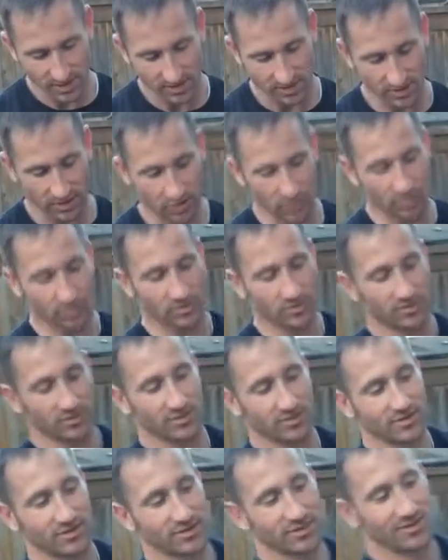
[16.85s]
So,
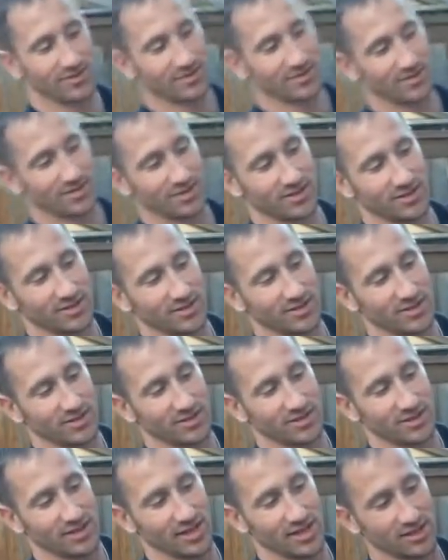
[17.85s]

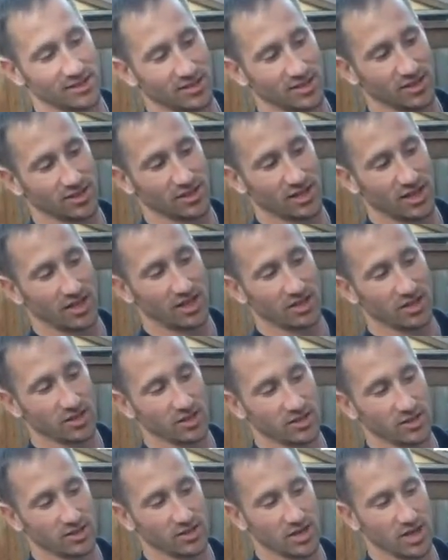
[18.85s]
that's a good, a lot,
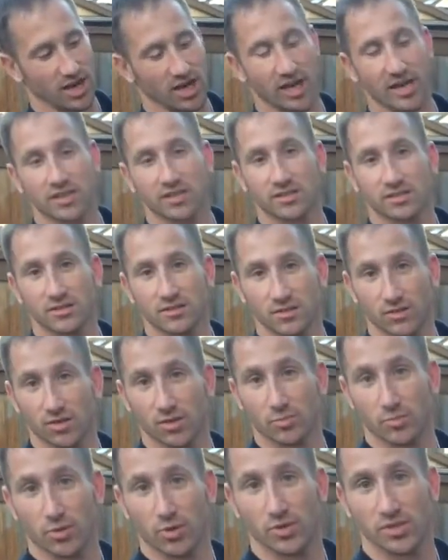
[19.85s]
the eyes are
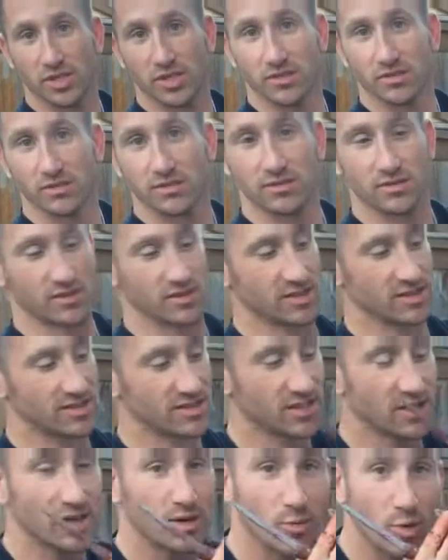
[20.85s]
good protein. You can
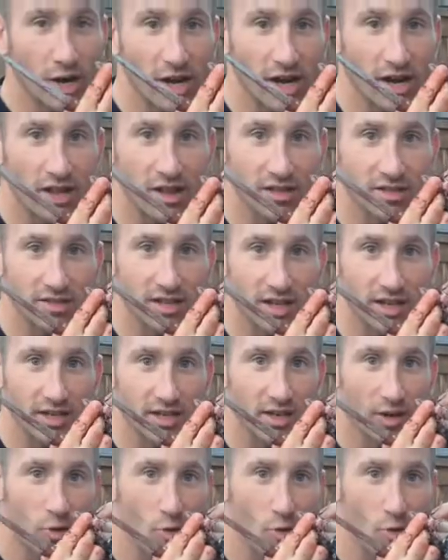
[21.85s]
suck them right out of the socket.